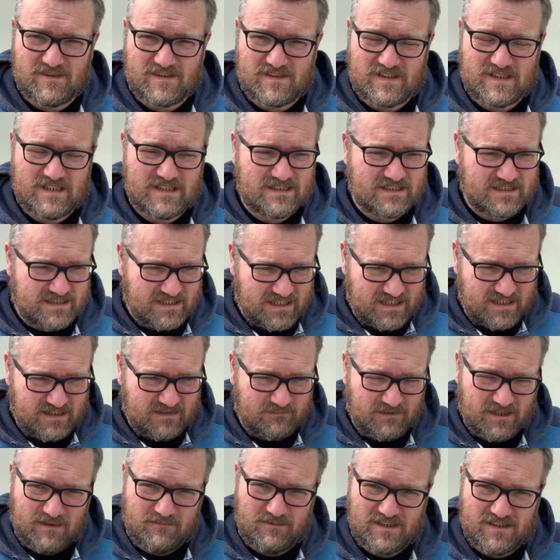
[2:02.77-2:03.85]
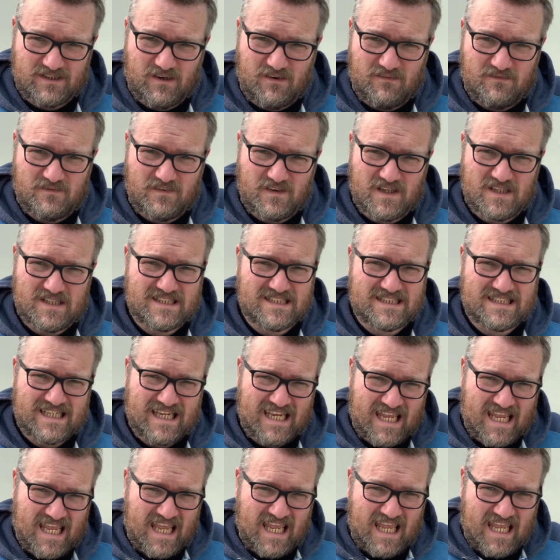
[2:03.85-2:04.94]
13, Miami Dolphins.
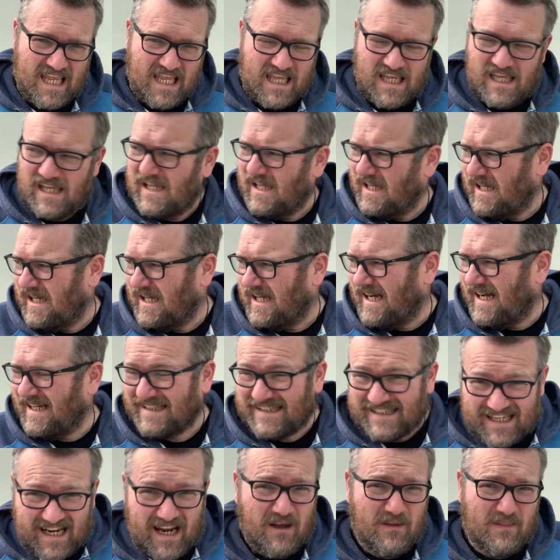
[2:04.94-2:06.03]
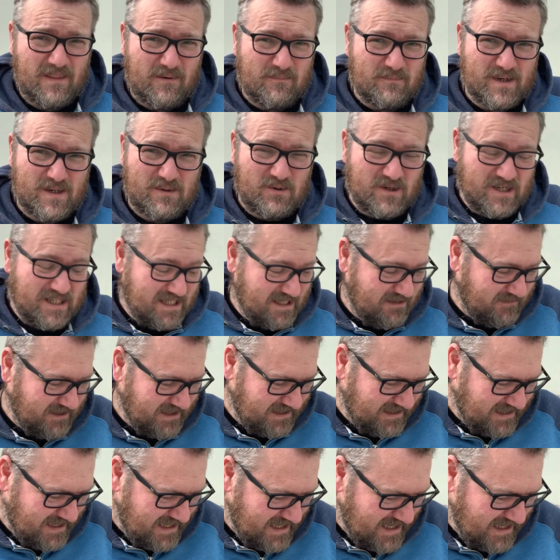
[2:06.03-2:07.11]
I doubt there'll be one of them in
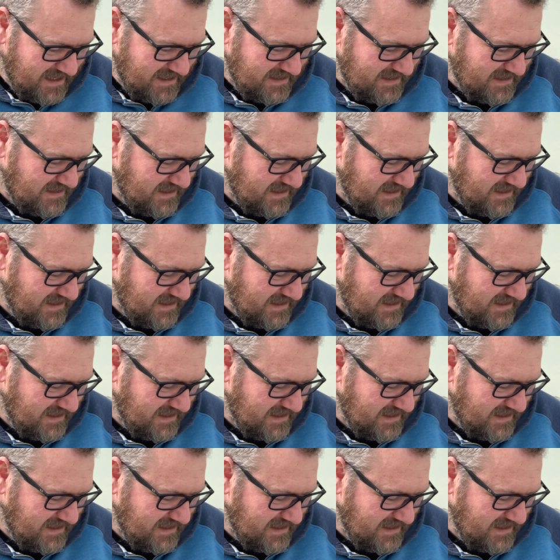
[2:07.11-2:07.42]
there.